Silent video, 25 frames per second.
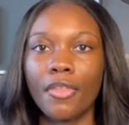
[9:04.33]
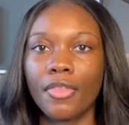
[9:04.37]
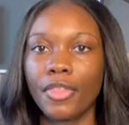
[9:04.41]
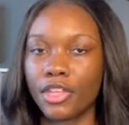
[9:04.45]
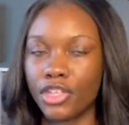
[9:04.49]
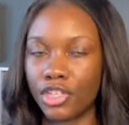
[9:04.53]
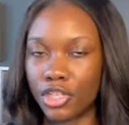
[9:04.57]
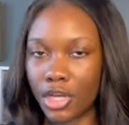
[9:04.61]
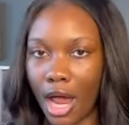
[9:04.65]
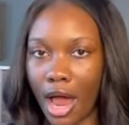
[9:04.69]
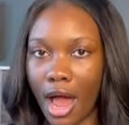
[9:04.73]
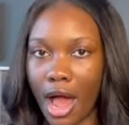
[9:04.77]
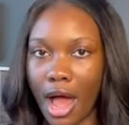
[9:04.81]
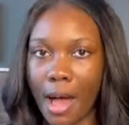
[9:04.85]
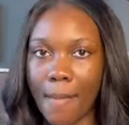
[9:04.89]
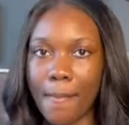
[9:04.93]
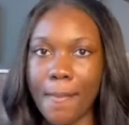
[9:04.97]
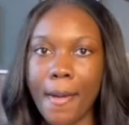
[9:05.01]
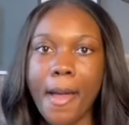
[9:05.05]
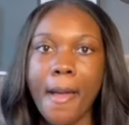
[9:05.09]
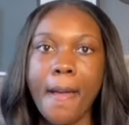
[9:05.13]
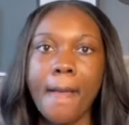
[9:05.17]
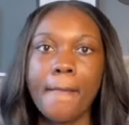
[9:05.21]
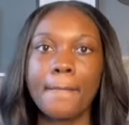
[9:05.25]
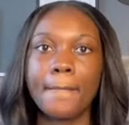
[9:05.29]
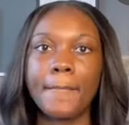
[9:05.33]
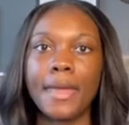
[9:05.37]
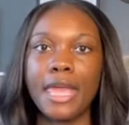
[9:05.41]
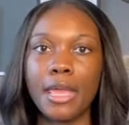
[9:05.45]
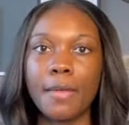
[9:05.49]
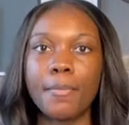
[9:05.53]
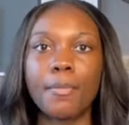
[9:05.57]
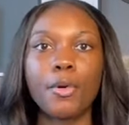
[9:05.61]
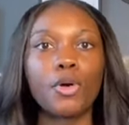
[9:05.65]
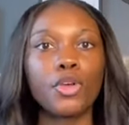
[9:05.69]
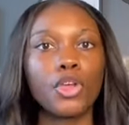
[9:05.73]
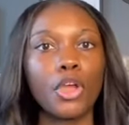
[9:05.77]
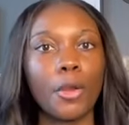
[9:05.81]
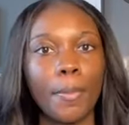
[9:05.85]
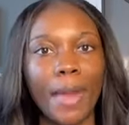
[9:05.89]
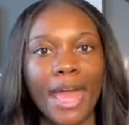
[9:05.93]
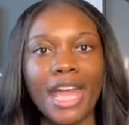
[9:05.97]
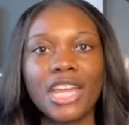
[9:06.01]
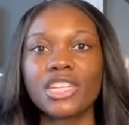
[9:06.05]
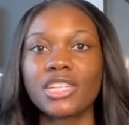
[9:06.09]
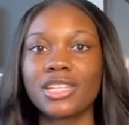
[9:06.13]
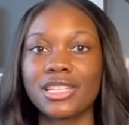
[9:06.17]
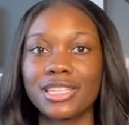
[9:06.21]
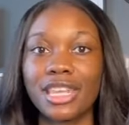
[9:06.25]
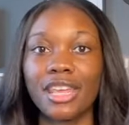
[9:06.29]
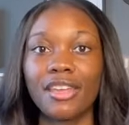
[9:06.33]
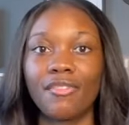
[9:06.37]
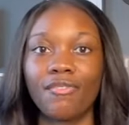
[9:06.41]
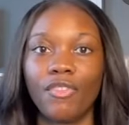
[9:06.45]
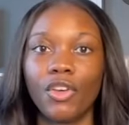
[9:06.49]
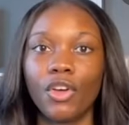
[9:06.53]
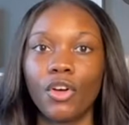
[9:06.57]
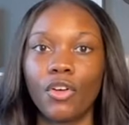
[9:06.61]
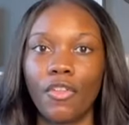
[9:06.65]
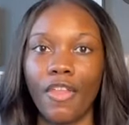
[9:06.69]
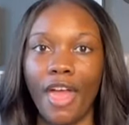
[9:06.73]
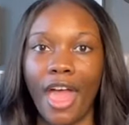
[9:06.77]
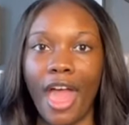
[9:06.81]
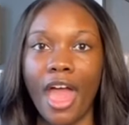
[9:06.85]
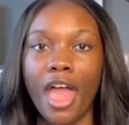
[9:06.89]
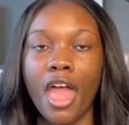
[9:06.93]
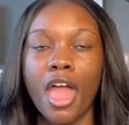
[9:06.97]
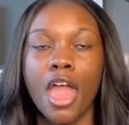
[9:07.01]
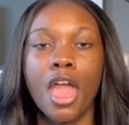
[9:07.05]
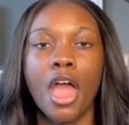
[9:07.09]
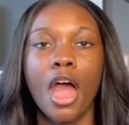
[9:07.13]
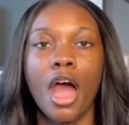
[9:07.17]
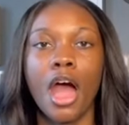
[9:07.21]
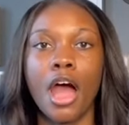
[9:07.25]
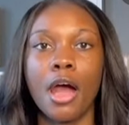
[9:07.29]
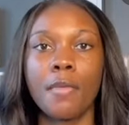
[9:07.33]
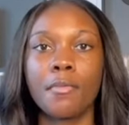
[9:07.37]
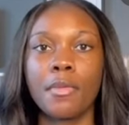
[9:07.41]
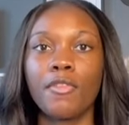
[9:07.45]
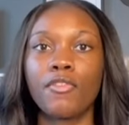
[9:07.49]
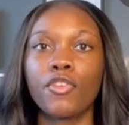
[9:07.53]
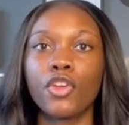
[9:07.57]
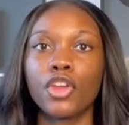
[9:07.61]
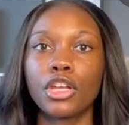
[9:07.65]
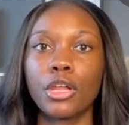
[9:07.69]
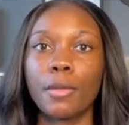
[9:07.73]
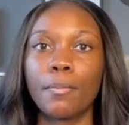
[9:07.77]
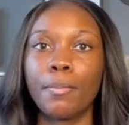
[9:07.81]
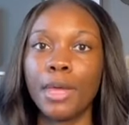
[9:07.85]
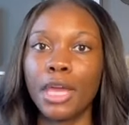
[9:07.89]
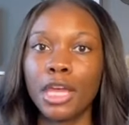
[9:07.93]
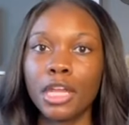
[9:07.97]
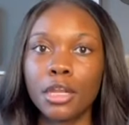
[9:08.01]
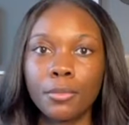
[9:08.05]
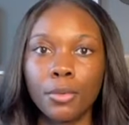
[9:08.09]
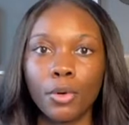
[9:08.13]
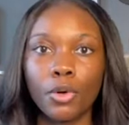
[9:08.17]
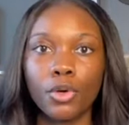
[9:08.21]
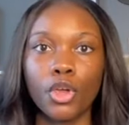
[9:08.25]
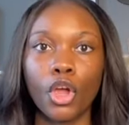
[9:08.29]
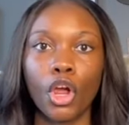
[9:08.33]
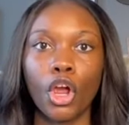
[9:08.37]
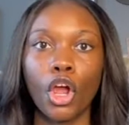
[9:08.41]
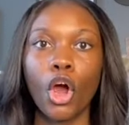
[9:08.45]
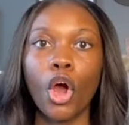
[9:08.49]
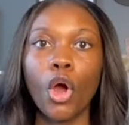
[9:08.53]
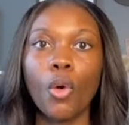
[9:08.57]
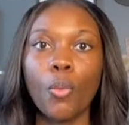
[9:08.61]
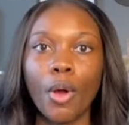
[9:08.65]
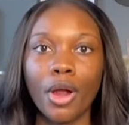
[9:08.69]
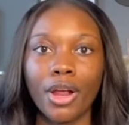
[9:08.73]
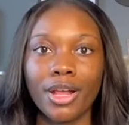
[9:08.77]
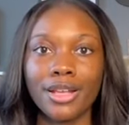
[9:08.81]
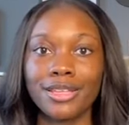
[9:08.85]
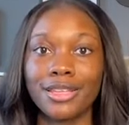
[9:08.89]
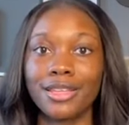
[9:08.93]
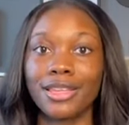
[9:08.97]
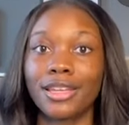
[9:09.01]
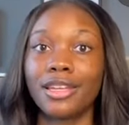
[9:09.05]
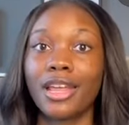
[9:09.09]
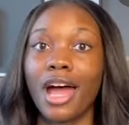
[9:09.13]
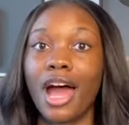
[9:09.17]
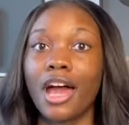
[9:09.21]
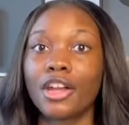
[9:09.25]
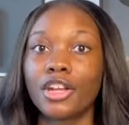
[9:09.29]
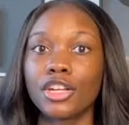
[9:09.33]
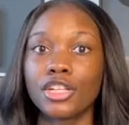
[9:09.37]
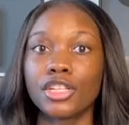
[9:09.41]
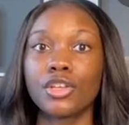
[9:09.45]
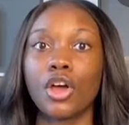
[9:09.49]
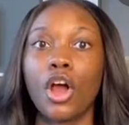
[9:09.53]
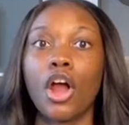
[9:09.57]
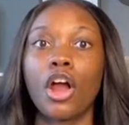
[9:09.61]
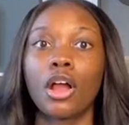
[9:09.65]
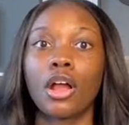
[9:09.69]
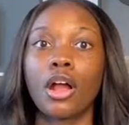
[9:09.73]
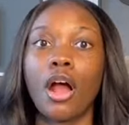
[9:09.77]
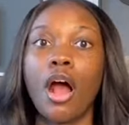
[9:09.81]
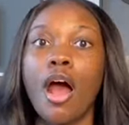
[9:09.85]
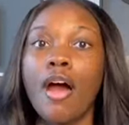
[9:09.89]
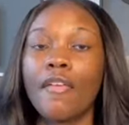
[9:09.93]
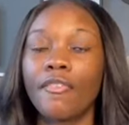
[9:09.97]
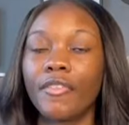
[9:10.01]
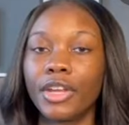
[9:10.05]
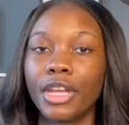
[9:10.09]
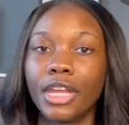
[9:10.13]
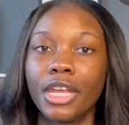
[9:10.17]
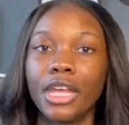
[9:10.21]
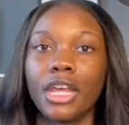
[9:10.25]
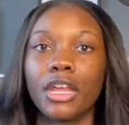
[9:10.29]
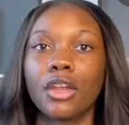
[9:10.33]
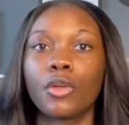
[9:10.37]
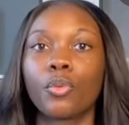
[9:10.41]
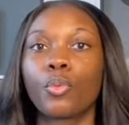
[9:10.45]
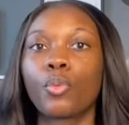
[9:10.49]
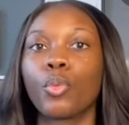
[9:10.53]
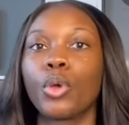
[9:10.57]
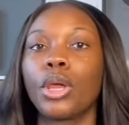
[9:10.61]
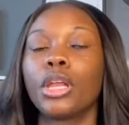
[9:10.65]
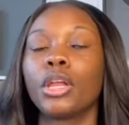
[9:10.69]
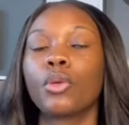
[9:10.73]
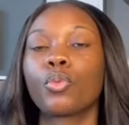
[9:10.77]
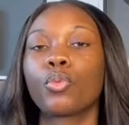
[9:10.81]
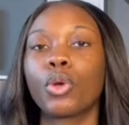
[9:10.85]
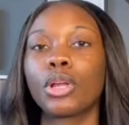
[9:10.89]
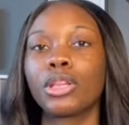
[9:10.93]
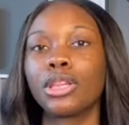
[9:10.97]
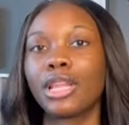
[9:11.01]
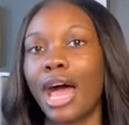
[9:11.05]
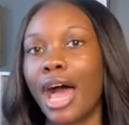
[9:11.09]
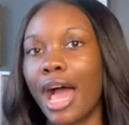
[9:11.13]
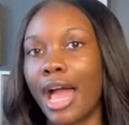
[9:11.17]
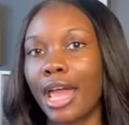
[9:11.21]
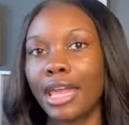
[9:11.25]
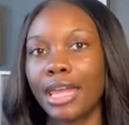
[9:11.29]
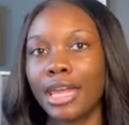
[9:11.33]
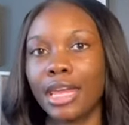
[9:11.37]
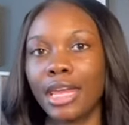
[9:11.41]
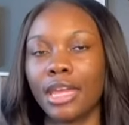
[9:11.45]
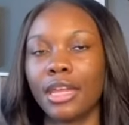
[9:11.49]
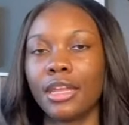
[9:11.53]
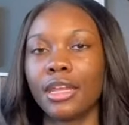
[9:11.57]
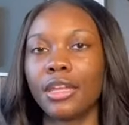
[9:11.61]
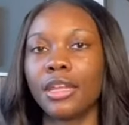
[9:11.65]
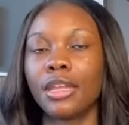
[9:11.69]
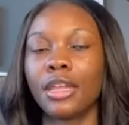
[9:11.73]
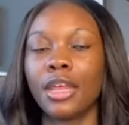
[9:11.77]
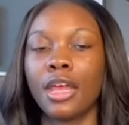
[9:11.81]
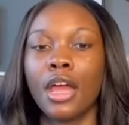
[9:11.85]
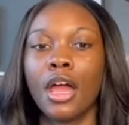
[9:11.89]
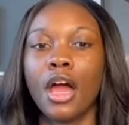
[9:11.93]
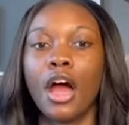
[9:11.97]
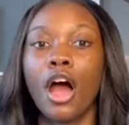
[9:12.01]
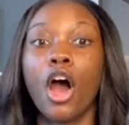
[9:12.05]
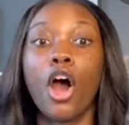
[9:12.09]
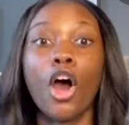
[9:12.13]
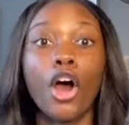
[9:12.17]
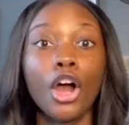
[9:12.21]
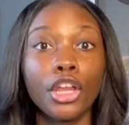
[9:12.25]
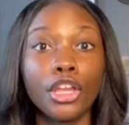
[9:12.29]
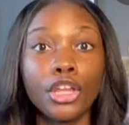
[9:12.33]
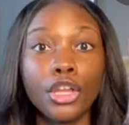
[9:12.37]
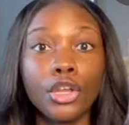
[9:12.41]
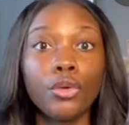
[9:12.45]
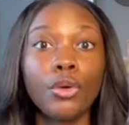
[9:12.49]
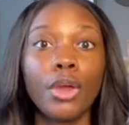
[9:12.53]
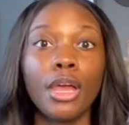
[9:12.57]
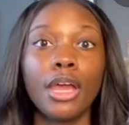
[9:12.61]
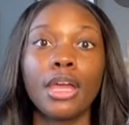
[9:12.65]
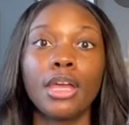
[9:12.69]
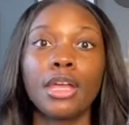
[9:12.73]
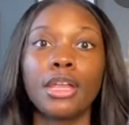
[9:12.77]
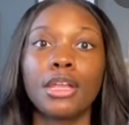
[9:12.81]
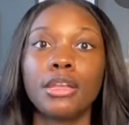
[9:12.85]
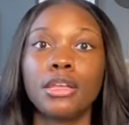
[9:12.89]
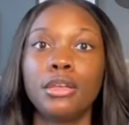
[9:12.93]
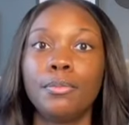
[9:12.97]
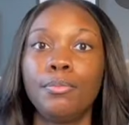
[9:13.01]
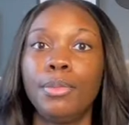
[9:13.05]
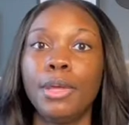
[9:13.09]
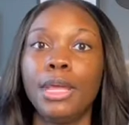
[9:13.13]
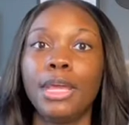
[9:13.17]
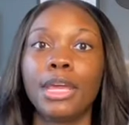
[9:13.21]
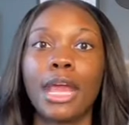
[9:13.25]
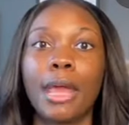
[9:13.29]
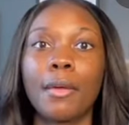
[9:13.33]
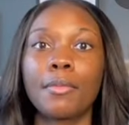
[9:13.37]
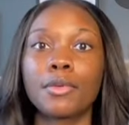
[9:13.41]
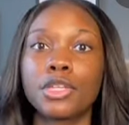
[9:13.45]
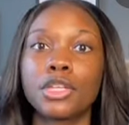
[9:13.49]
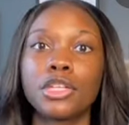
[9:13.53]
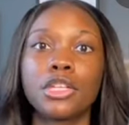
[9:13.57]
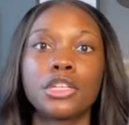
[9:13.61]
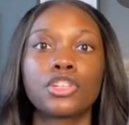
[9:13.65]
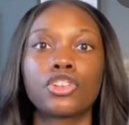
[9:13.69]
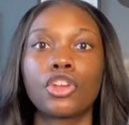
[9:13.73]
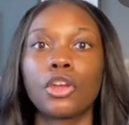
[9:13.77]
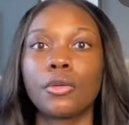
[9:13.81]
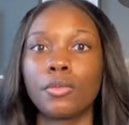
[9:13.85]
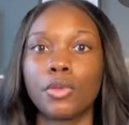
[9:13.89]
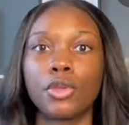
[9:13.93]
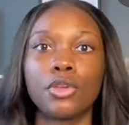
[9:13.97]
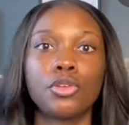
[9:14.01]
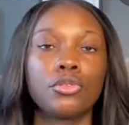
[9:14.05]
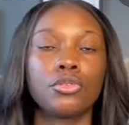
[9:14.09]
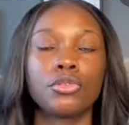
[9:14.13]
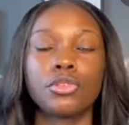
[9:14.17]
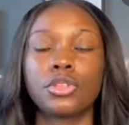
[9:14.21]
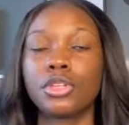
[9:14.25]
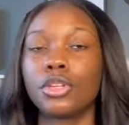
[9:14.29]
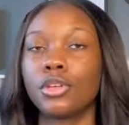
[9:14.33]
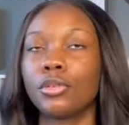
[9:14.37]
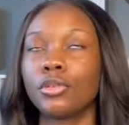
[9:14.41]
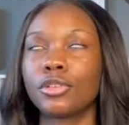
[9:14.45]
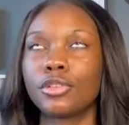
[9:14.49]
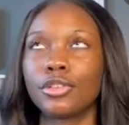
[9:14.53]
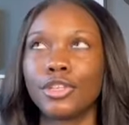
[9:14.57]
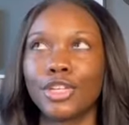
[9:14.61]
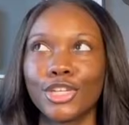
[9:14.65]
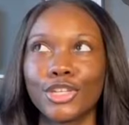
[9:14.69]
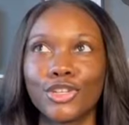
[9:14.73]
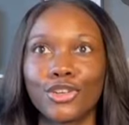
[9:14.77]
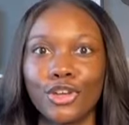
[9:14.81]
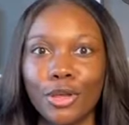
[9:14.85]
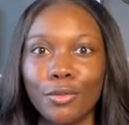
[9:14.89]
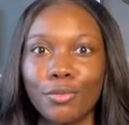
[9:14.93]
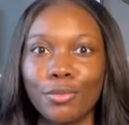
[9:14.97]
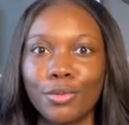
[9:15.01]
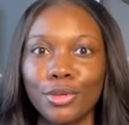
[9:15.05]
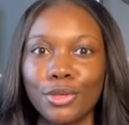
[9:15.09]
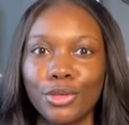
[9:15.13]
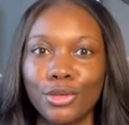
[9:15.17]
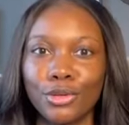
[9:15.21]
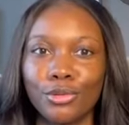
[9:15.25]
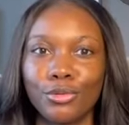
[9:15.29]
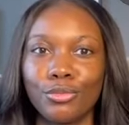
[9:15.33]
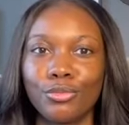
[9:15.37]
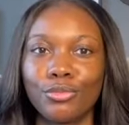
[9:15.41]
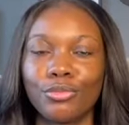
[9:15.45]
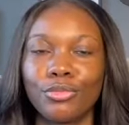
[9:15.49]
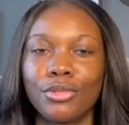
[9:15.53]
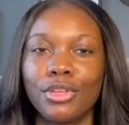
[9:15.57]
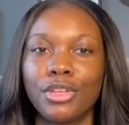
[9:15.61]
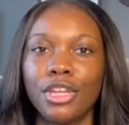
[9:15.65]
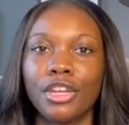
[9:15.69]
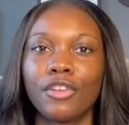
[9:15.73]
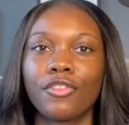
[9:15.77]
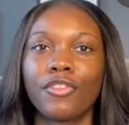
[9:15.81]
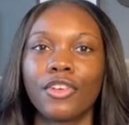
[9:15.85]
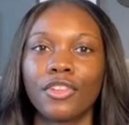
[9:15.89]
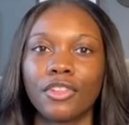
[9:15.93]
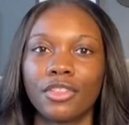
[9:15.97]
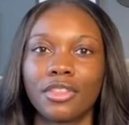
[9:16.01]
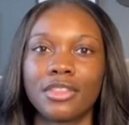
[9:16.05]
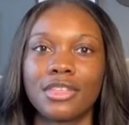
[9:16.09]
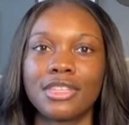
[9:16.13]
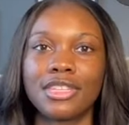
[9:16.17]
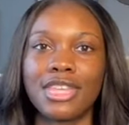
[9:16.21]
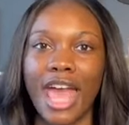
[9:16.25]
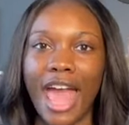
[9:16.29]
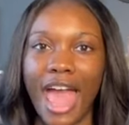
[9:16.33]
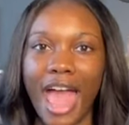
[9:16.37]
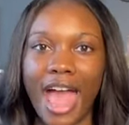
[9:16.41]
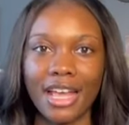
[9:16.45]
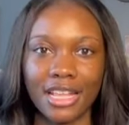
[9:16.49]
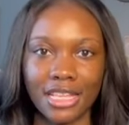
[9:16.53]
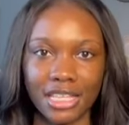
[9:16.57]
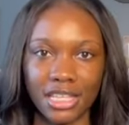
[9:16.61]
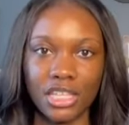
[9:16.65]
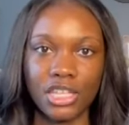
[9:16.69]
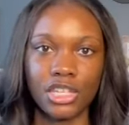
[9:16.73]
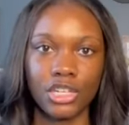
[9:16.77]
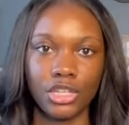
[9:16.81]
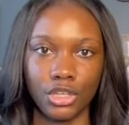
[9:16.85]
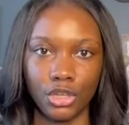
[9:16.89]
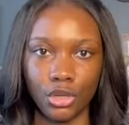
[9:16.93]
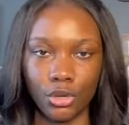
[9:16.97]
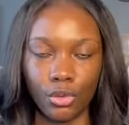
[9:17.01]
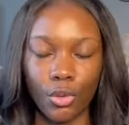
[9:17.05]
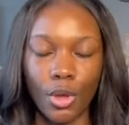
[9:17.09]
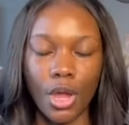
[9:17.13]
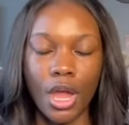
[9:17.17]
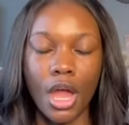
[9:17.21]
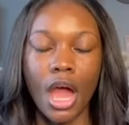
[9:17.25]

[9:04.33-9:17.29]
the job, people, your patients can feel that. If you're dependable, your coworkers and the doctors are confident in relying on you and being able to distribute different tasks to you.